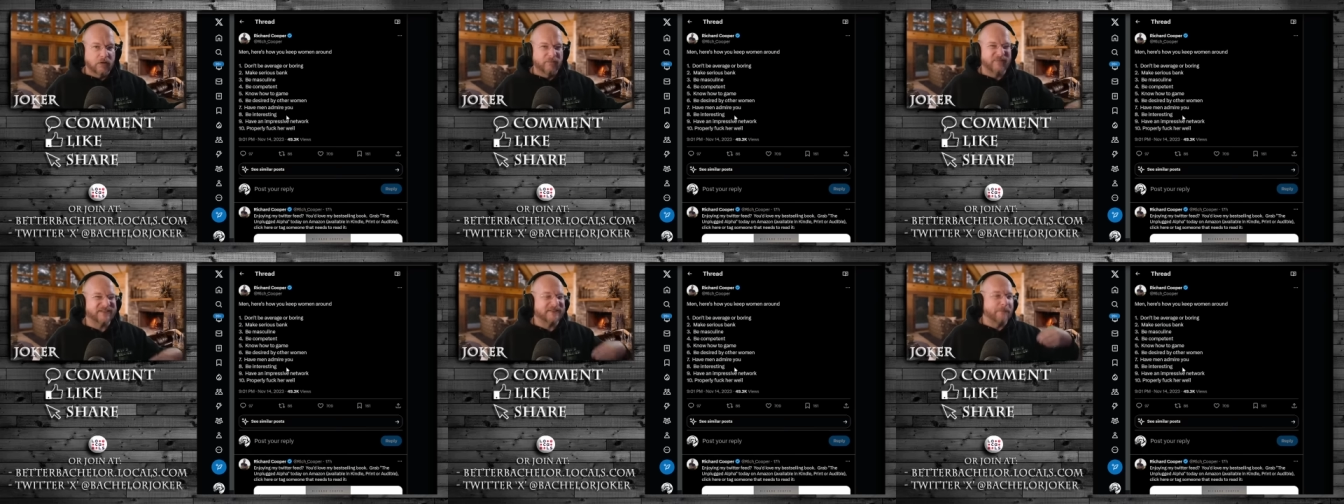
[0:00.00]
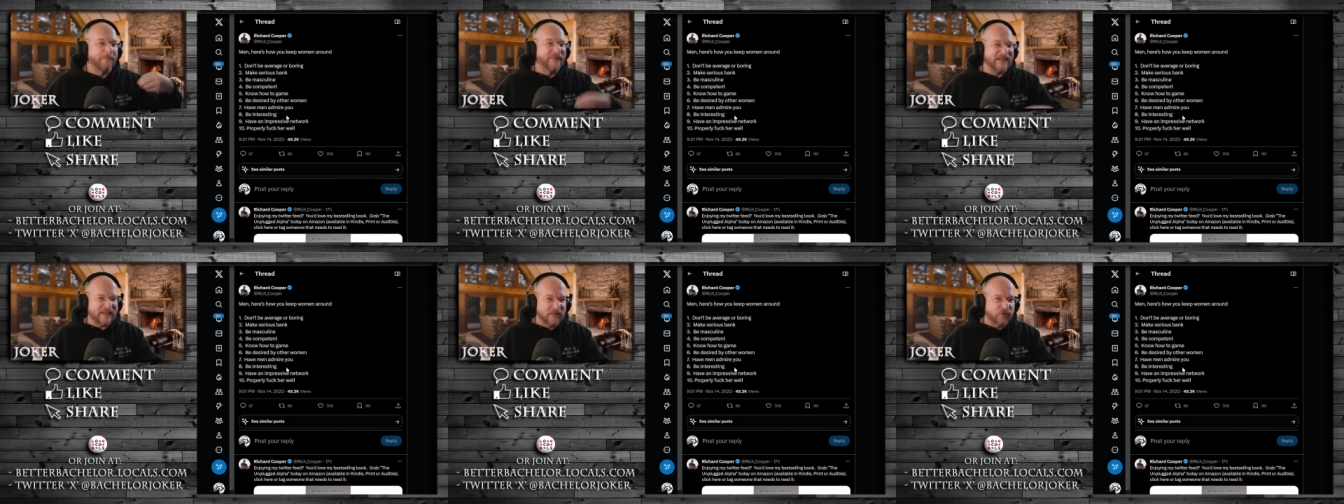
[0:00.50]
But to
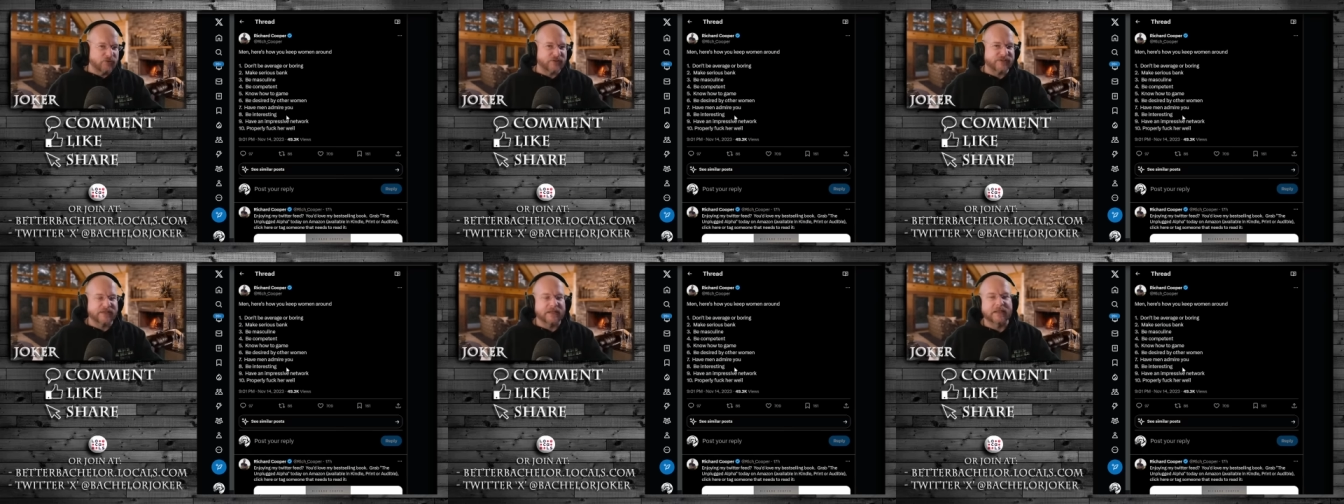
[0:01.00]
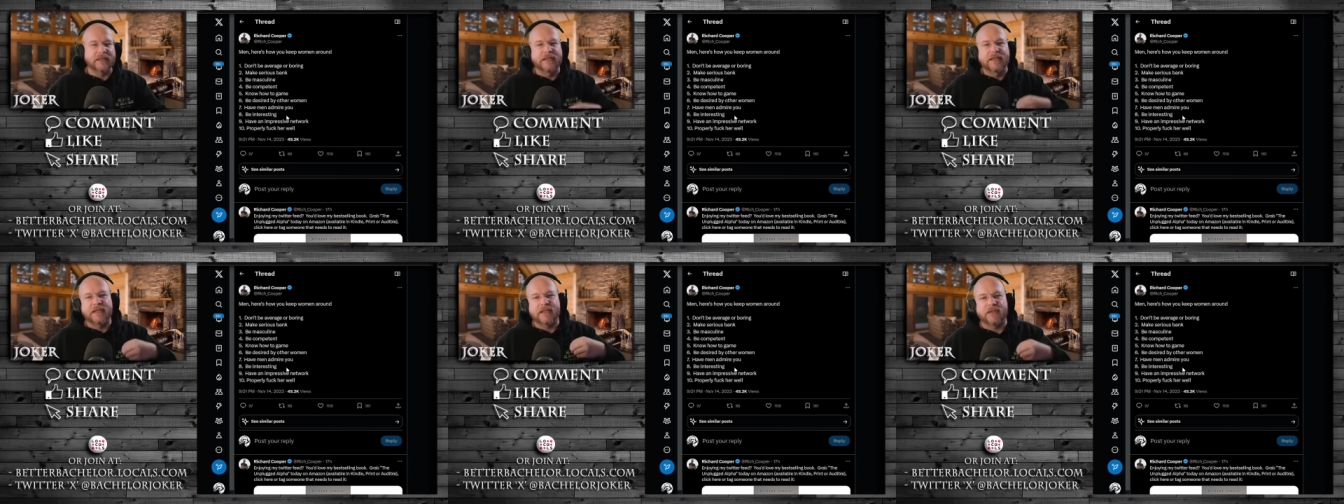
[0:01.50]
be interesting
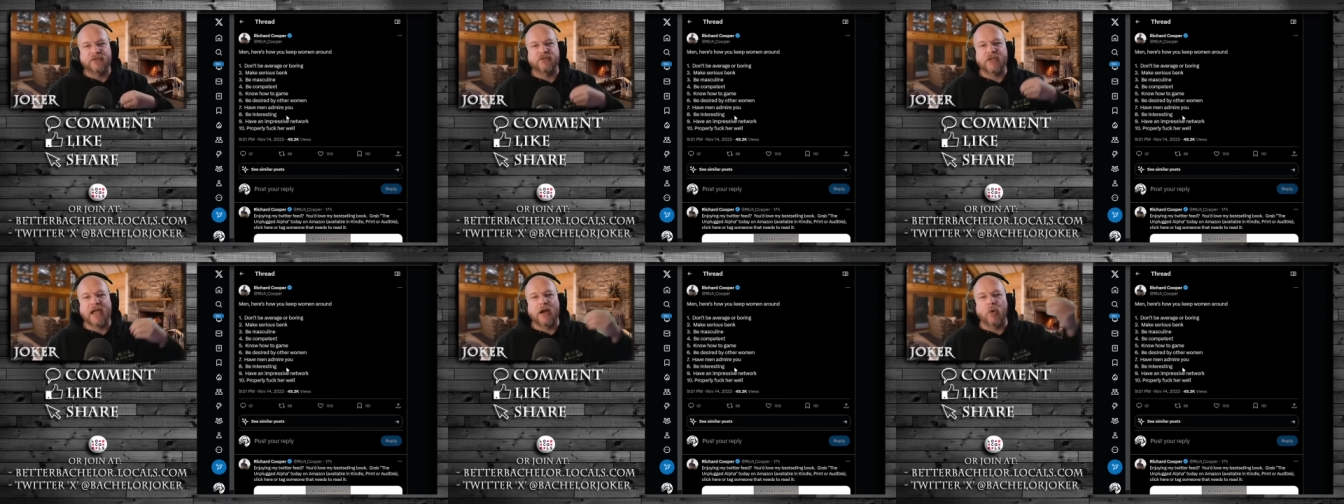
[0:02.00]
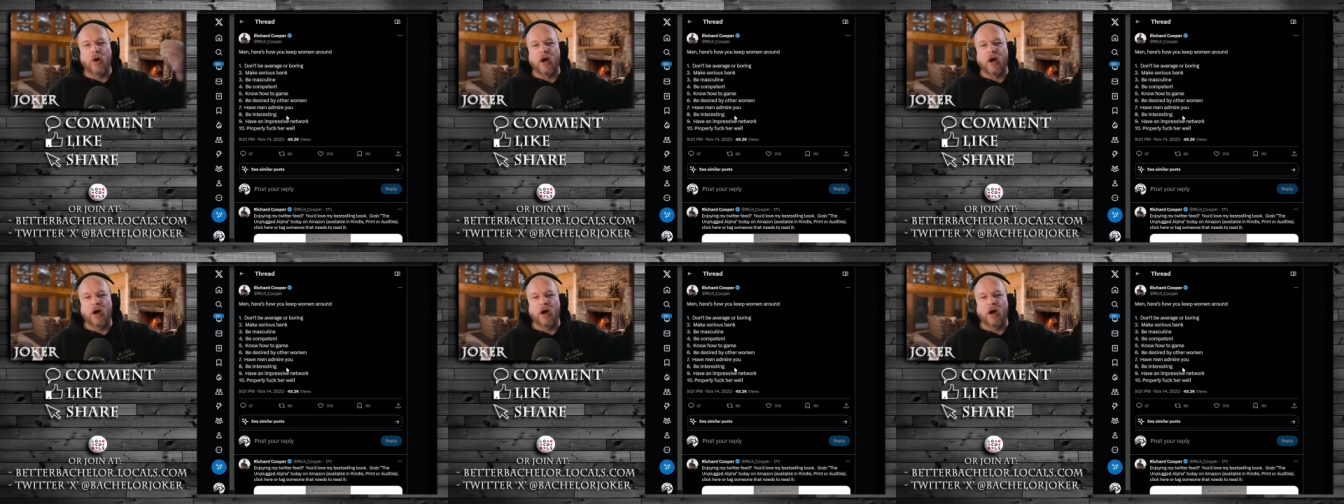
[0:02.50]
is how